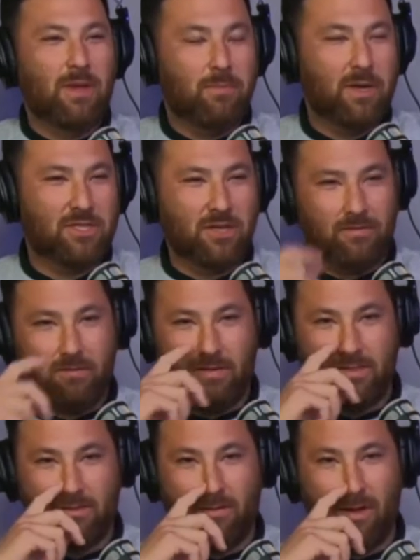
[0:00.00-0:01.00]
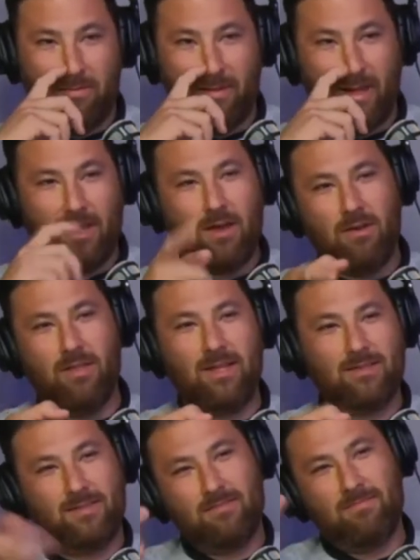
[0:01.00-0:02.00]
picture every once in a while and be like, "Oh,
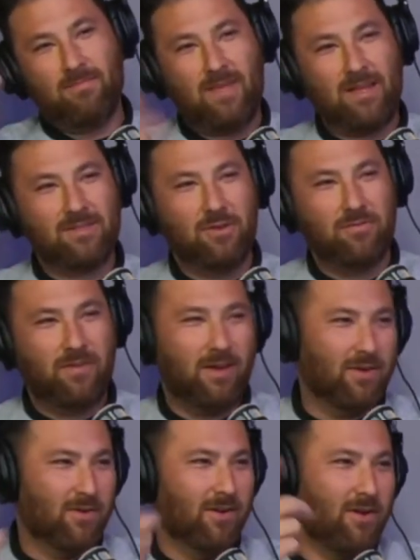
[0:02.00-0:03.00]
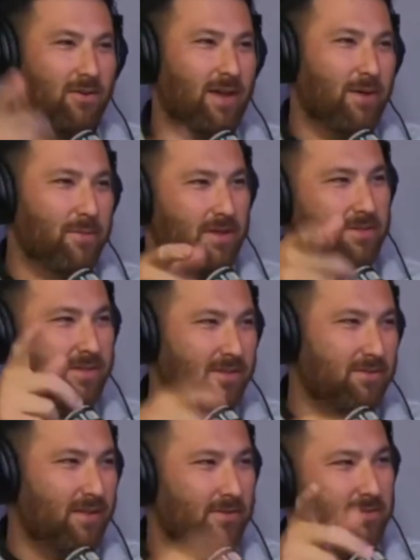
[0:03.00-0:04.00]
that's that sofa," or "Oh yeah, we used to
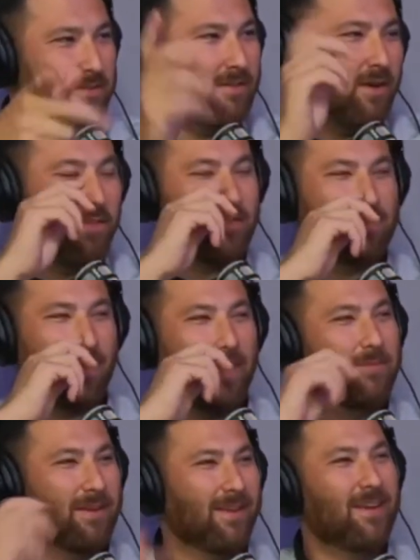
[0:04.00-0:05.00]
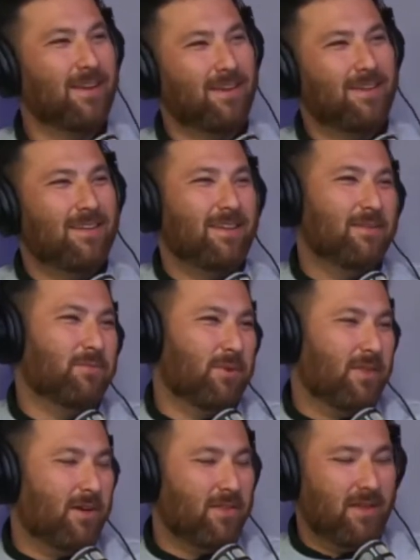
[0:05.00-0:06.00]
do those all the time." And
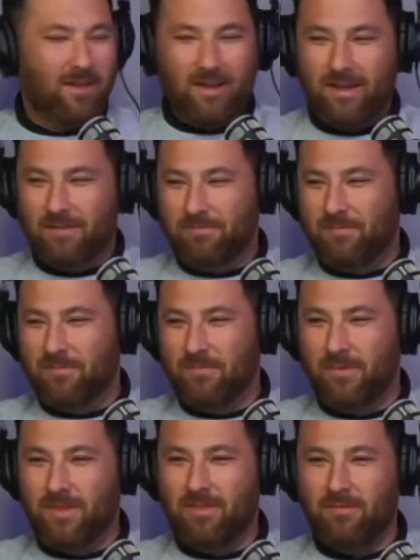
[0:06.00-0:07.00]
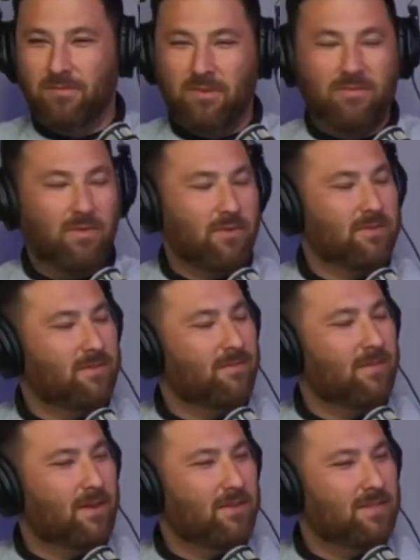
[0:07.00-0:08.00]
with all the with folks
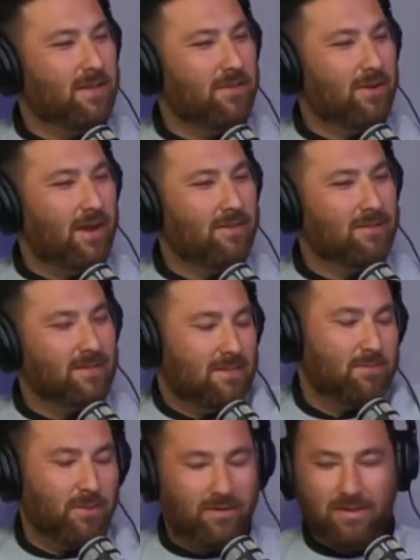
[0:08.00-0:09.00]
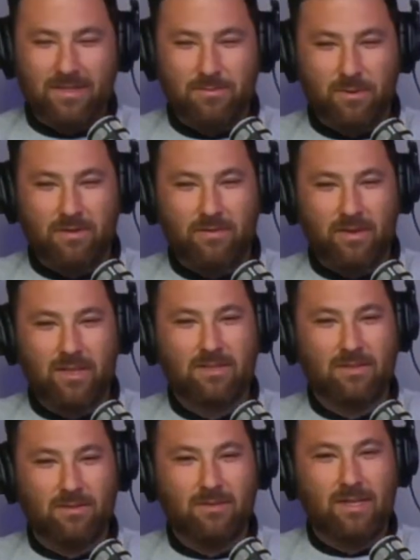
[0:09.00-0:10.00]
that are selling their houses, it's pretty funny.
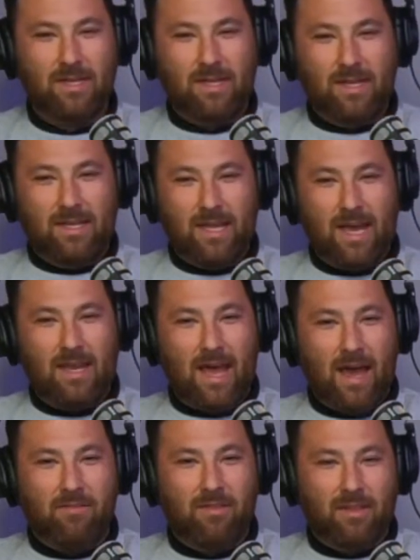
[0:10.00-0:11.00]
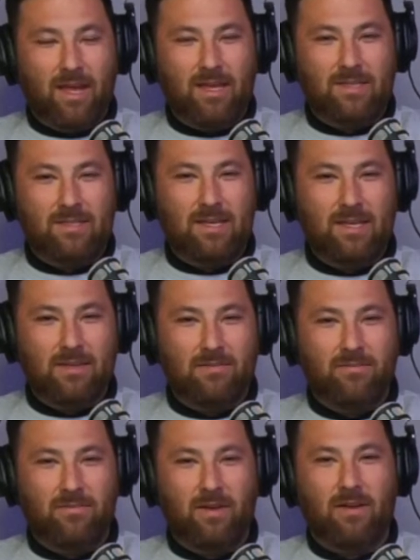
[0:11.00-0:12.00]
So to have the legacy
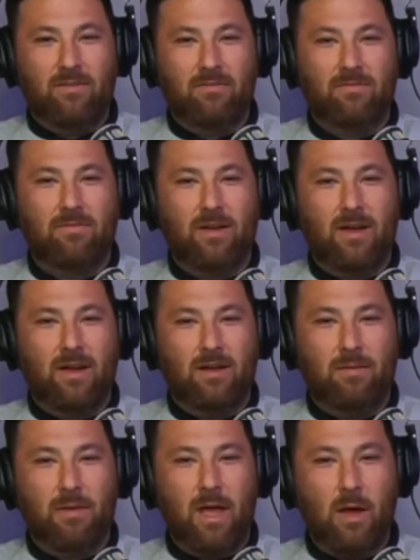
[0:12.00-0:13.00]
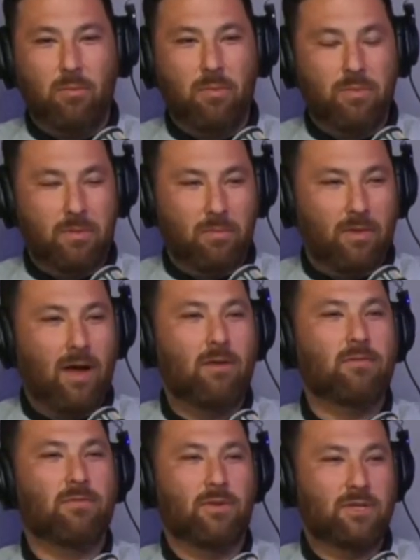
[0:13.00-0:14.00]
of helping people
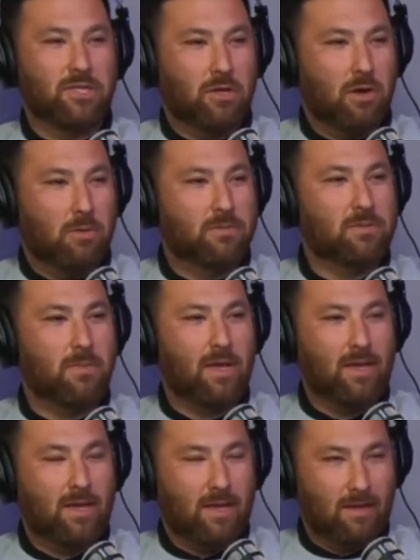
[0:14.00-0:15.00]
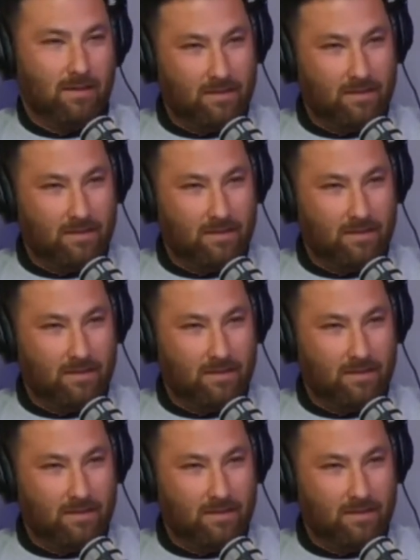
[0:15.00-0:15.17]
out, furnish their homes, making